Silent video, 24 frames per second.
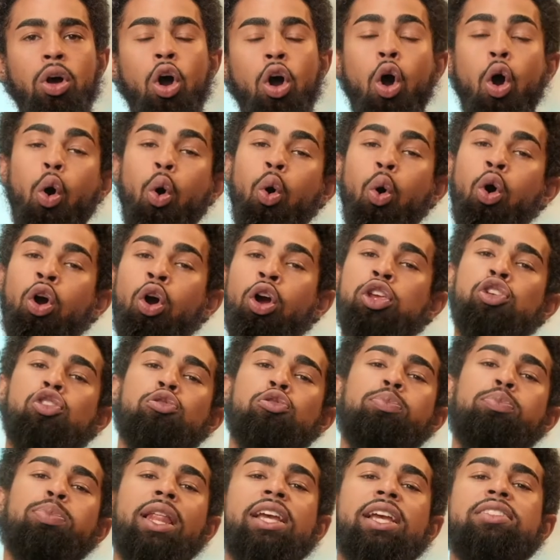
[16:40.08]
Or are you
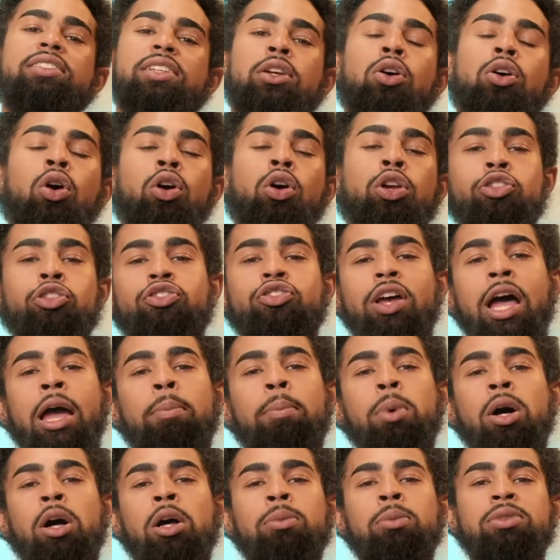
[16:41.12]
placing all your time
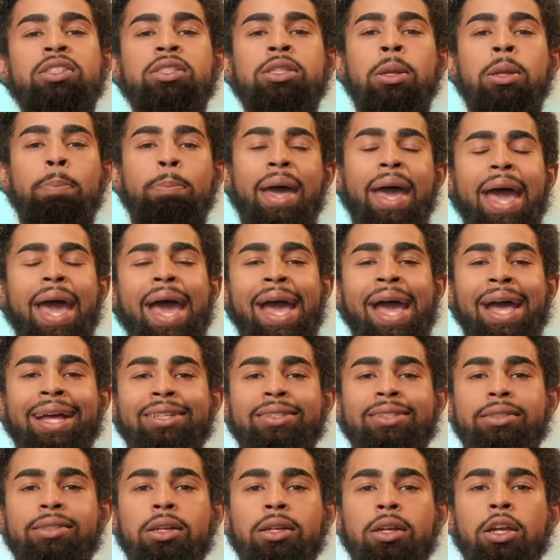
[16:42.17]
bombs in the
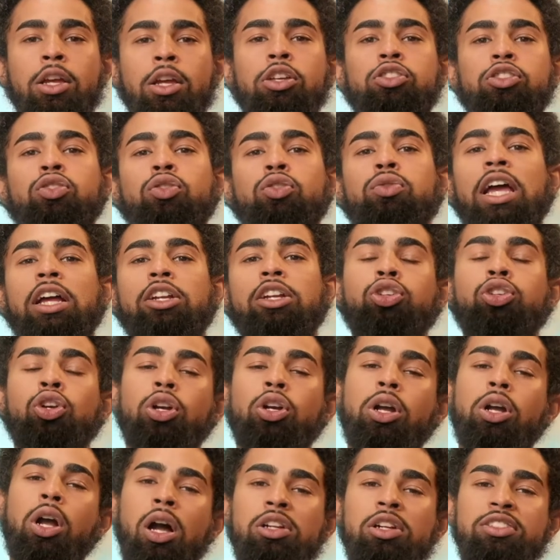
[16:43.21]
past so that you're
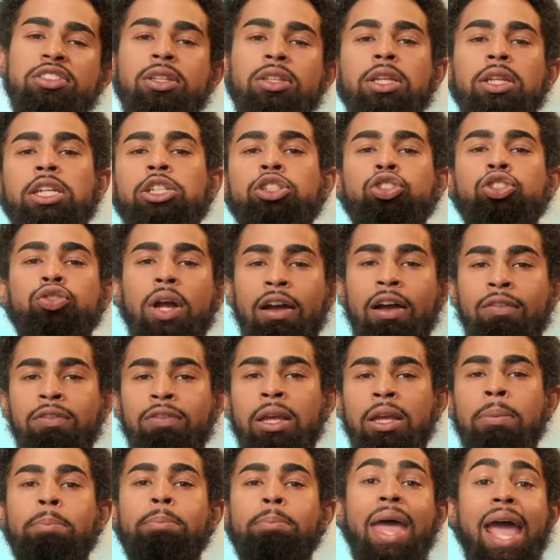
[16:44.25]
constantly
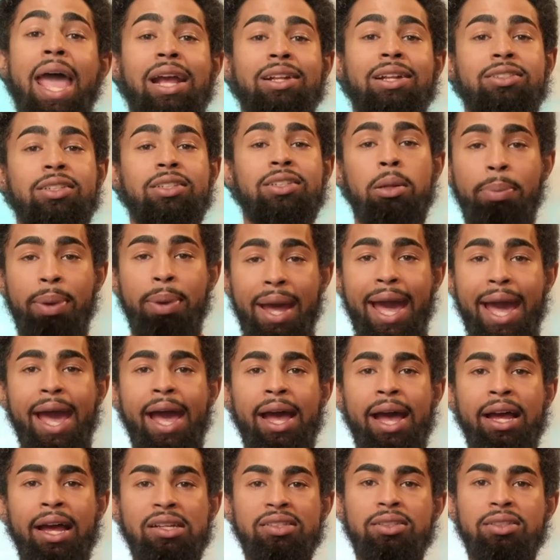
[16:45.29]
traveling back to the
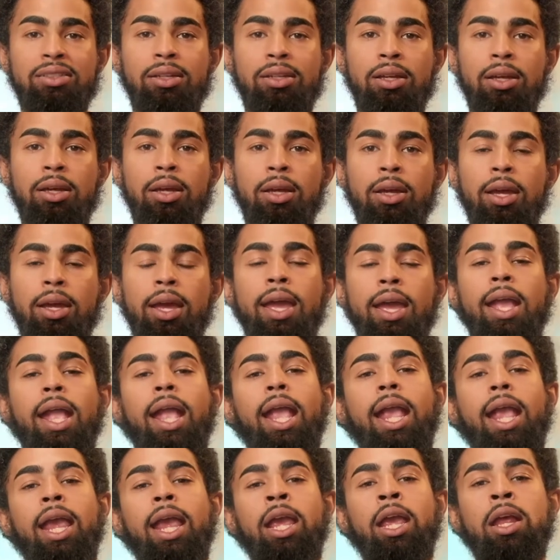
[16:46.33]
past
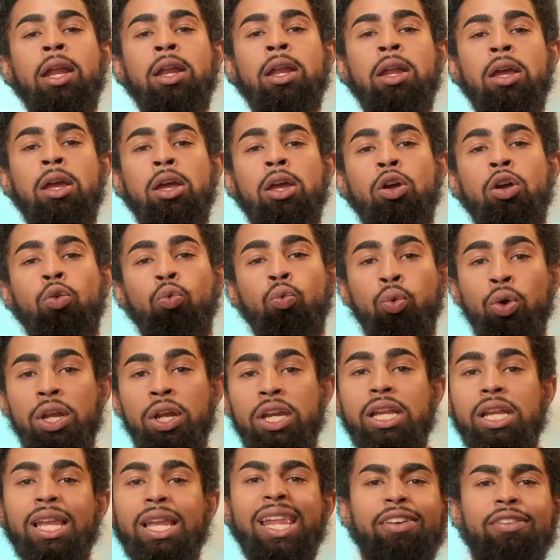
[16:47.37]
and
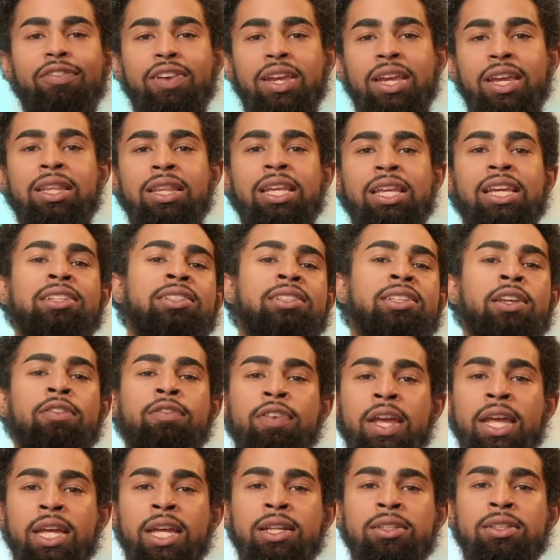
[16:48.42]
reliving these
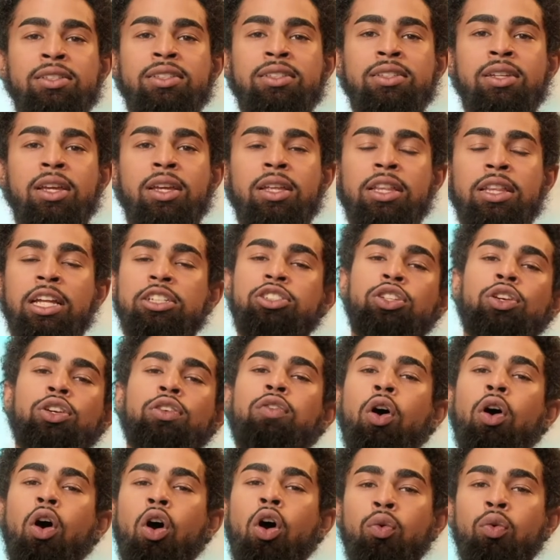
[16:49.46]
events that you've
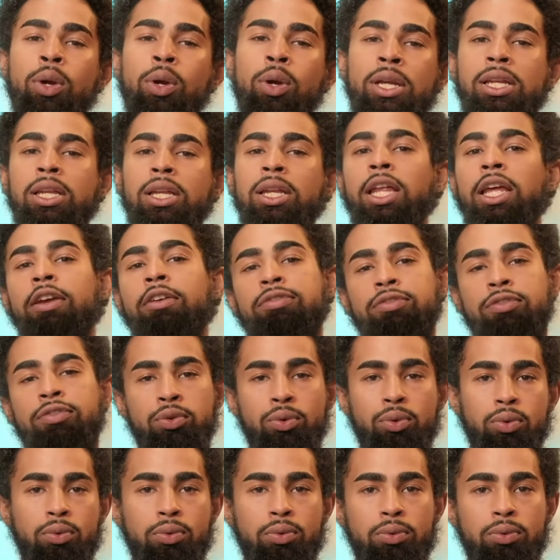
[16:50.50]
already lived through?